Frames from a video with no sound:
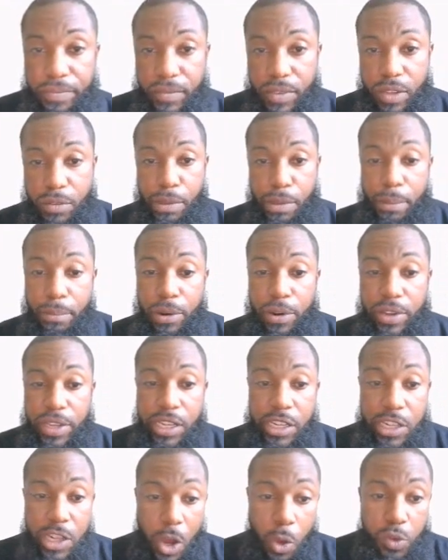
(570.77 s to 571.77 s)
Remember,
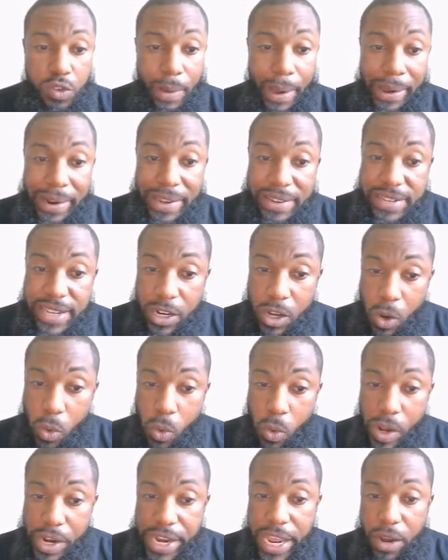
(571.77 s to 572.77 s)
he knows about the
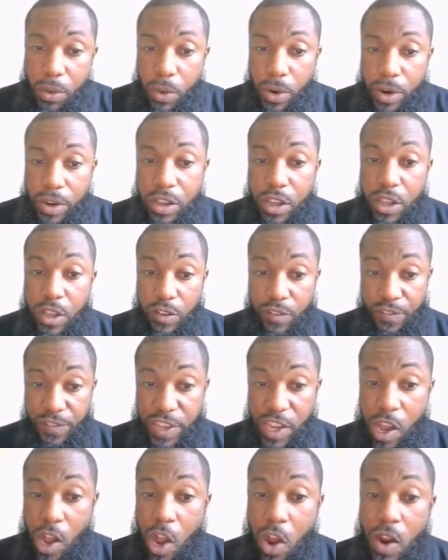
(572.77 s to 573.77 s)
10.01 network
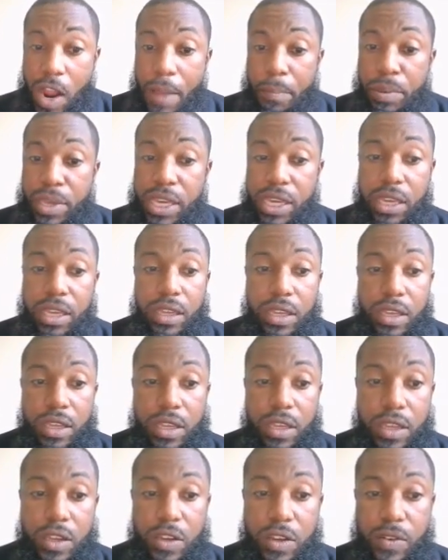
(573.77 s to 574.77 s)
via RIP,
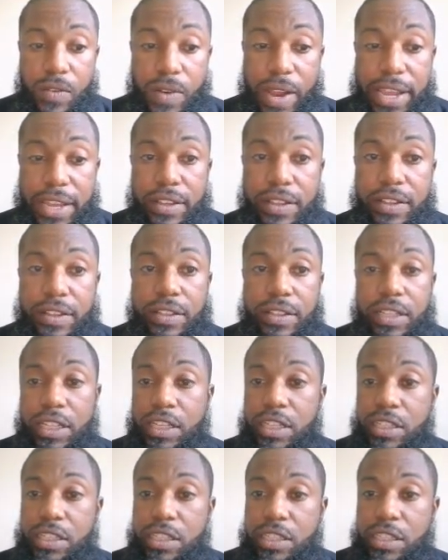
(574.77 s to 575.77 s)
right?
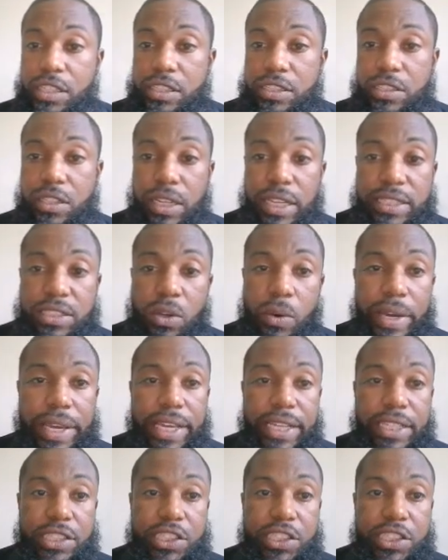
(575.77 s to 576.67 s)
So let's go ahead and